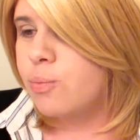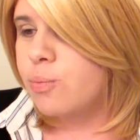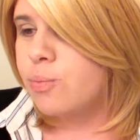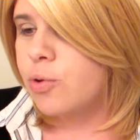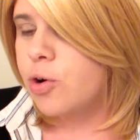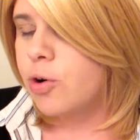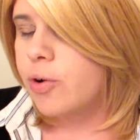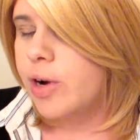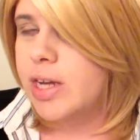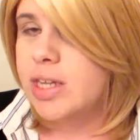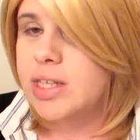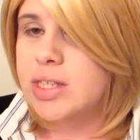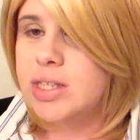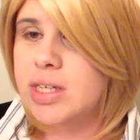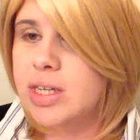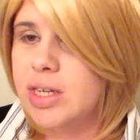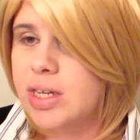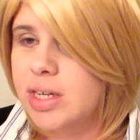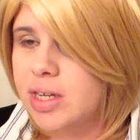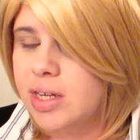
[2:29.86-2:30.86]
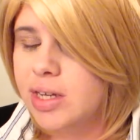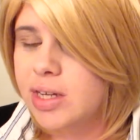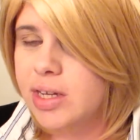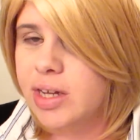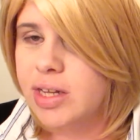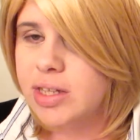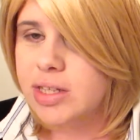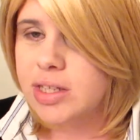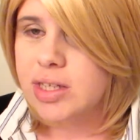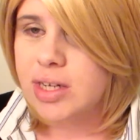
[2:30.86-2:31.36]
crazy
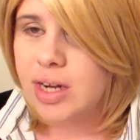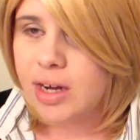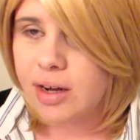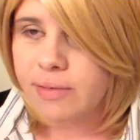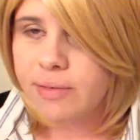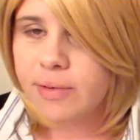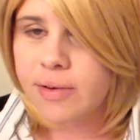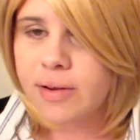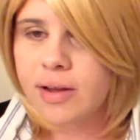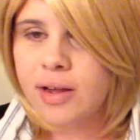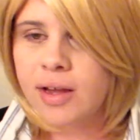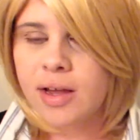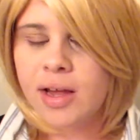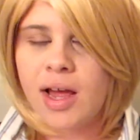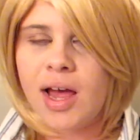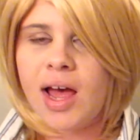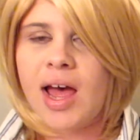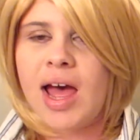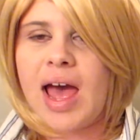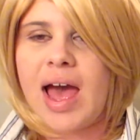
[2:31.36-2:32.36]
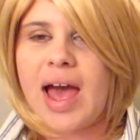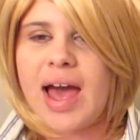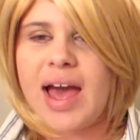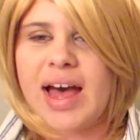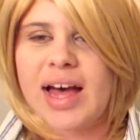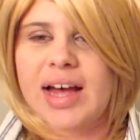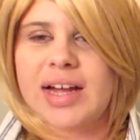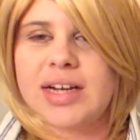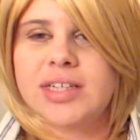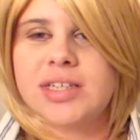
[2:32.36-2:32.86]
and stuff.
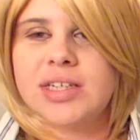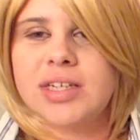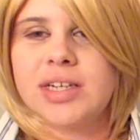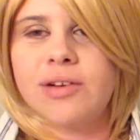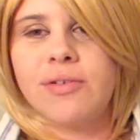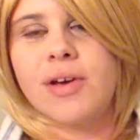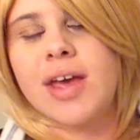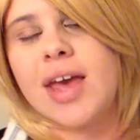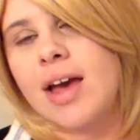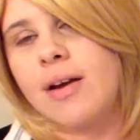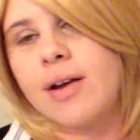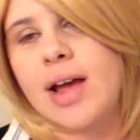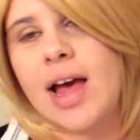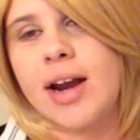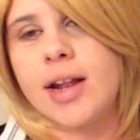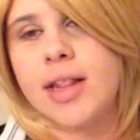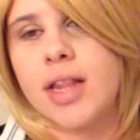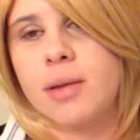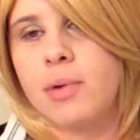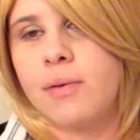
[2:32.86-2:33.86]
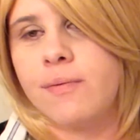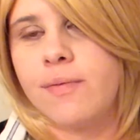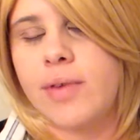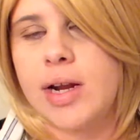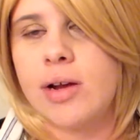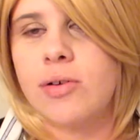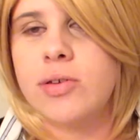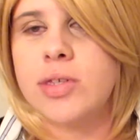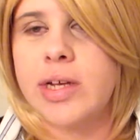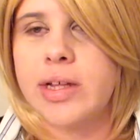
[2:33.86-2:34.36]
And you can't edit them in
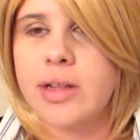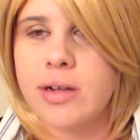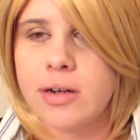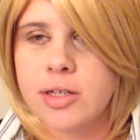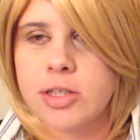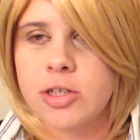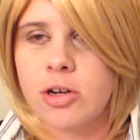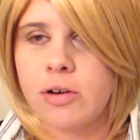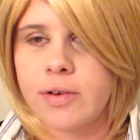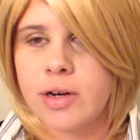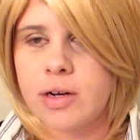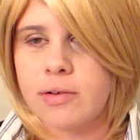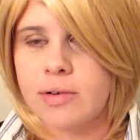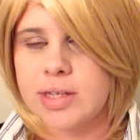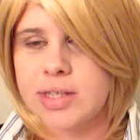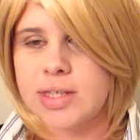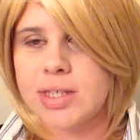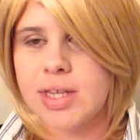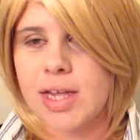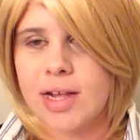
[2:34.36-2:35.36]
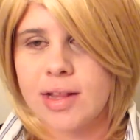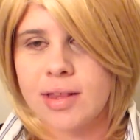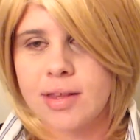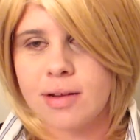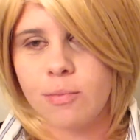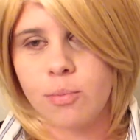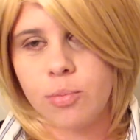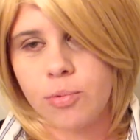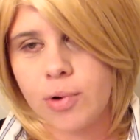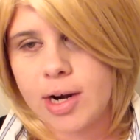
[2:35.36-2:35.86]
videos either, so if you're doing skits
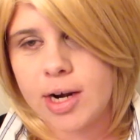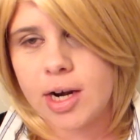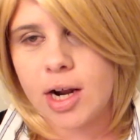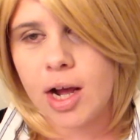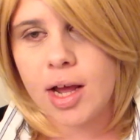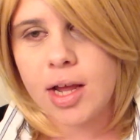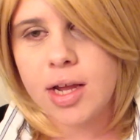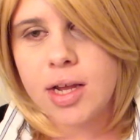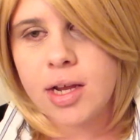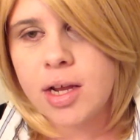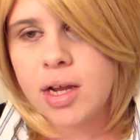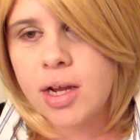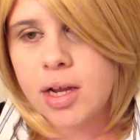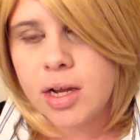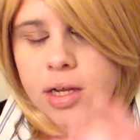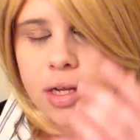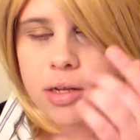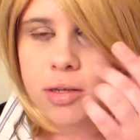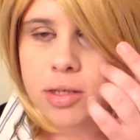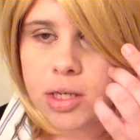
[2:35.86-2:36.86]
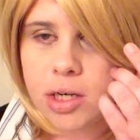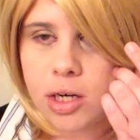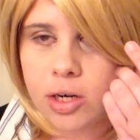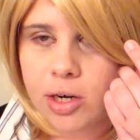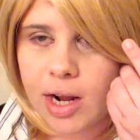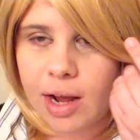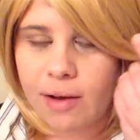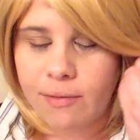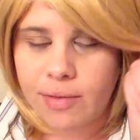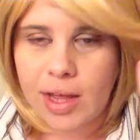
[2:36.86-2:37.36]
and whatnot, you still don't
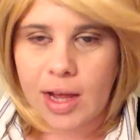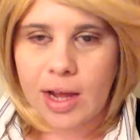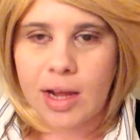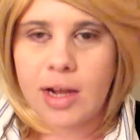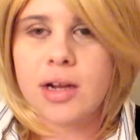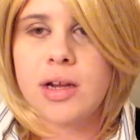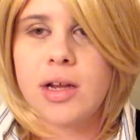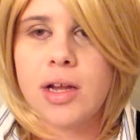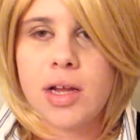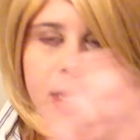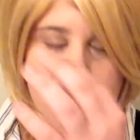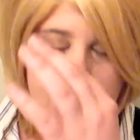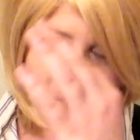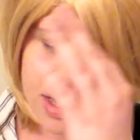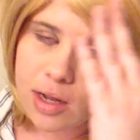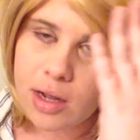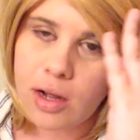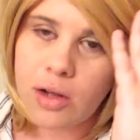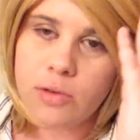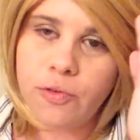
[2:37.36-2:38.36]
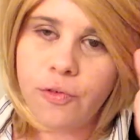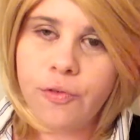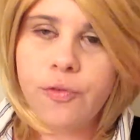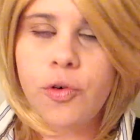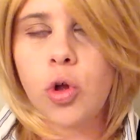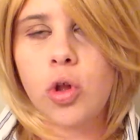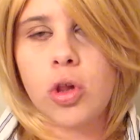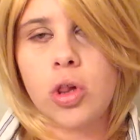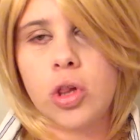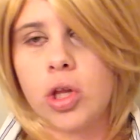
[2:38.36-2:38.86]
have that
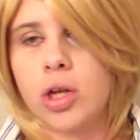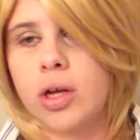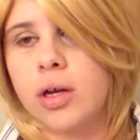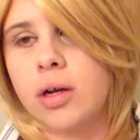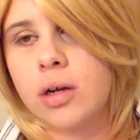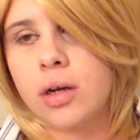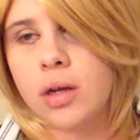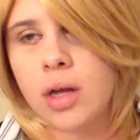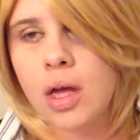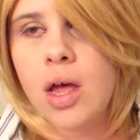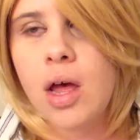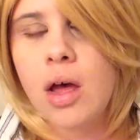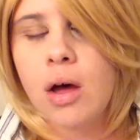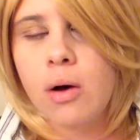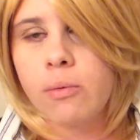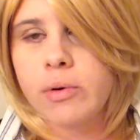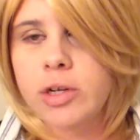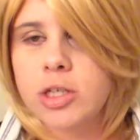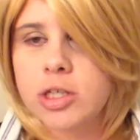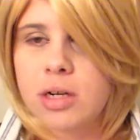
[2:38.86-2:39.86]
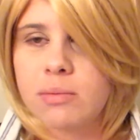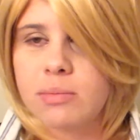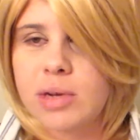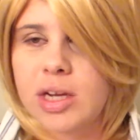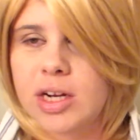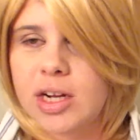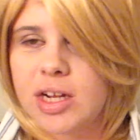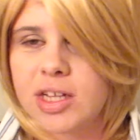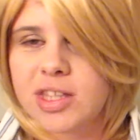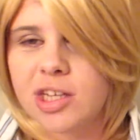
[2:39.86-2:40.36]
full look. Which, I
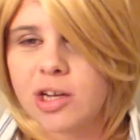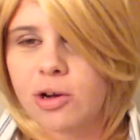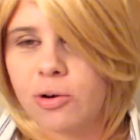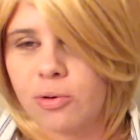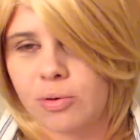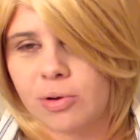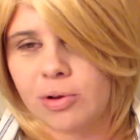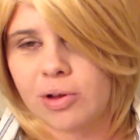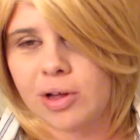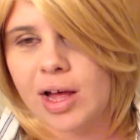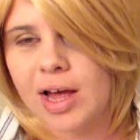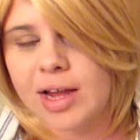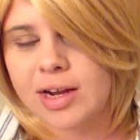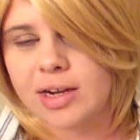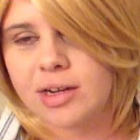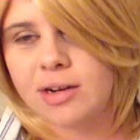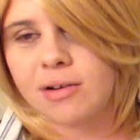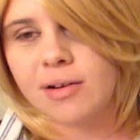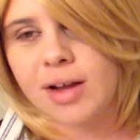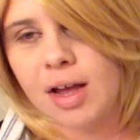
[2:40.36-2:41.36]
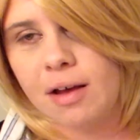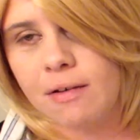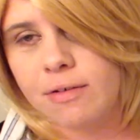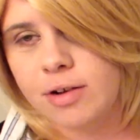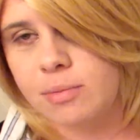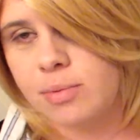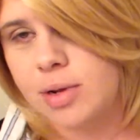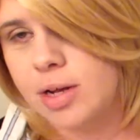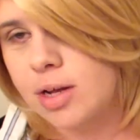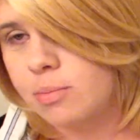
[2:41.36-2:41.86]
mean, it's cool. You don't have to
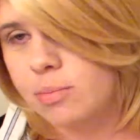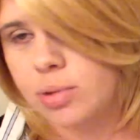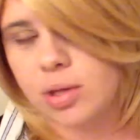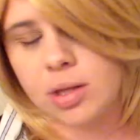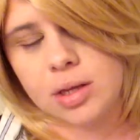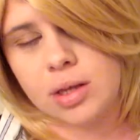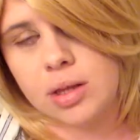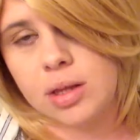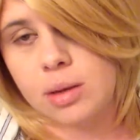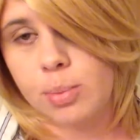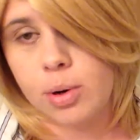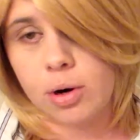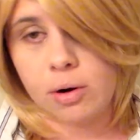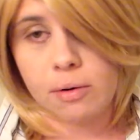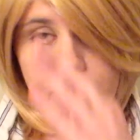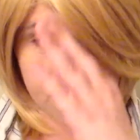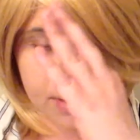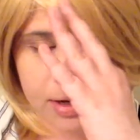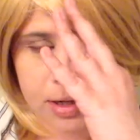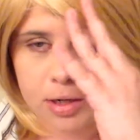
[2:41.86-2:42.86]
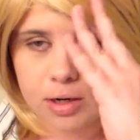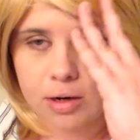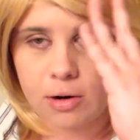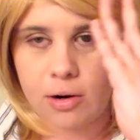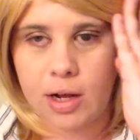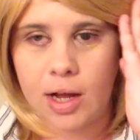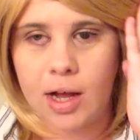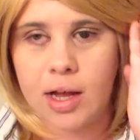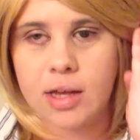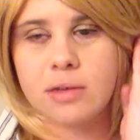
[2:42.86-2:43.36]
be completely perfect in your
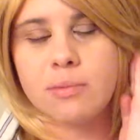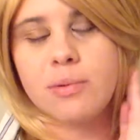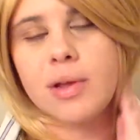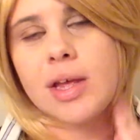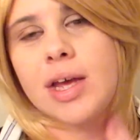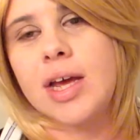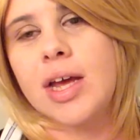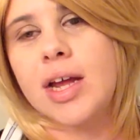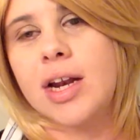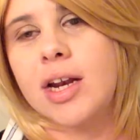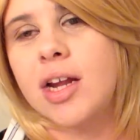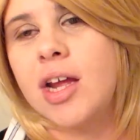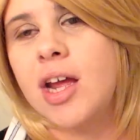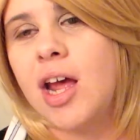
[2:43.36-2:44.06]
cosplay, and